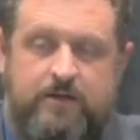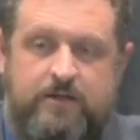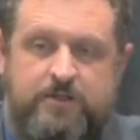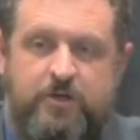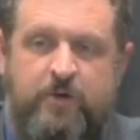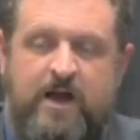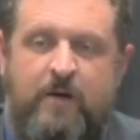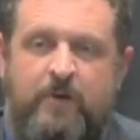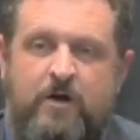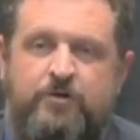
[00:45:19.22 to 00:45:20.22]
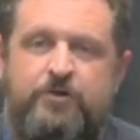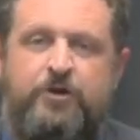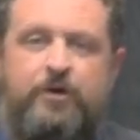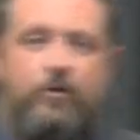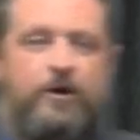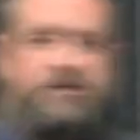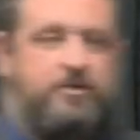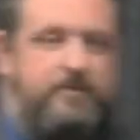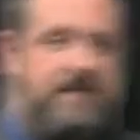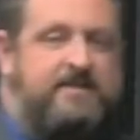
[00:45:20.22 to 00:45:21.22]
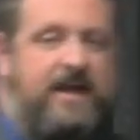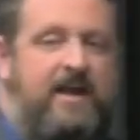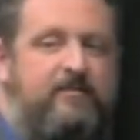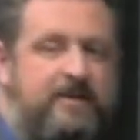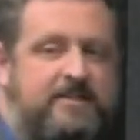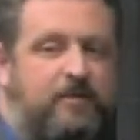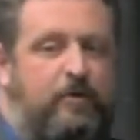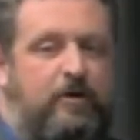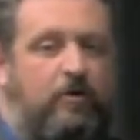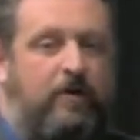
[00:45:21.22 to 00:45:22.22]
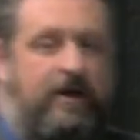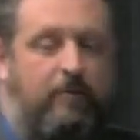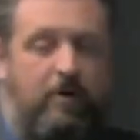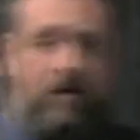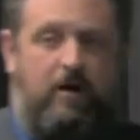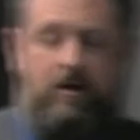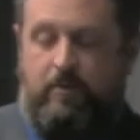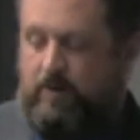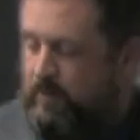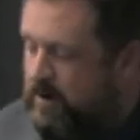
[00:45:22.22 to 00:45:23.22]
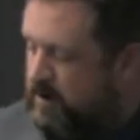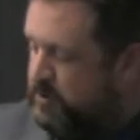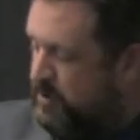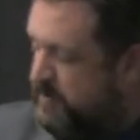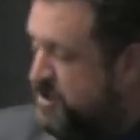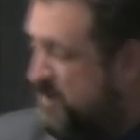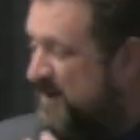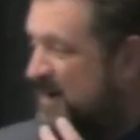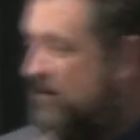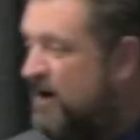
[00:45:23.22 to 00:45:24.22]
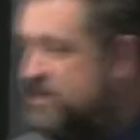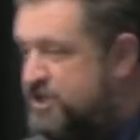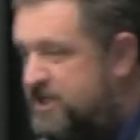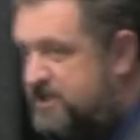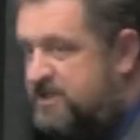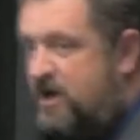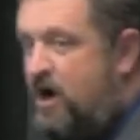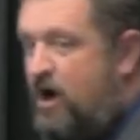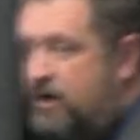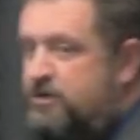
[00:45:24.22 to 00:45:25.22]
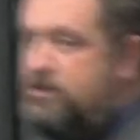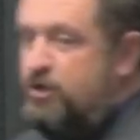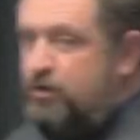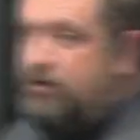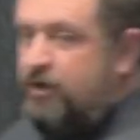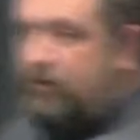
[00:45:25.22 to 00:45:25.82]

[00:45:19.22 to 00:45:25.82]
So we're not, we don't do good works to be saved. He said we're create, we're, uh, we are his workmanship in Christ Jesus unto good